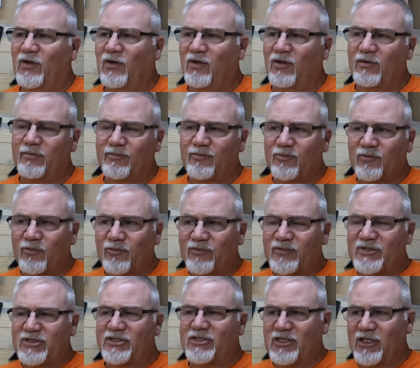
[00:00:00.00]
you're
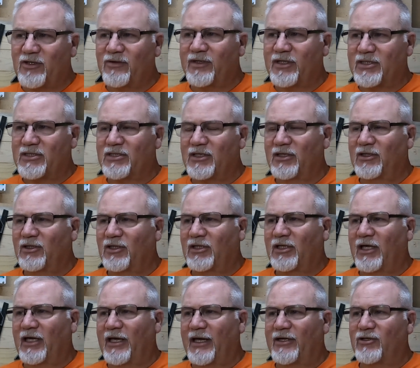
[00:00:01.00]
seriously
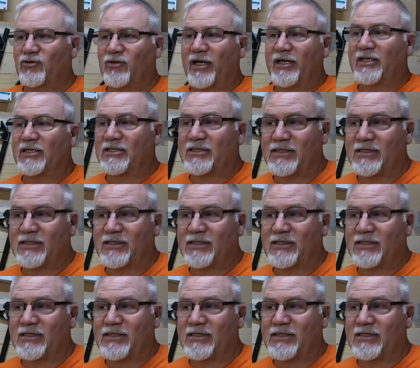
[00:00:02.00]
looking at trying to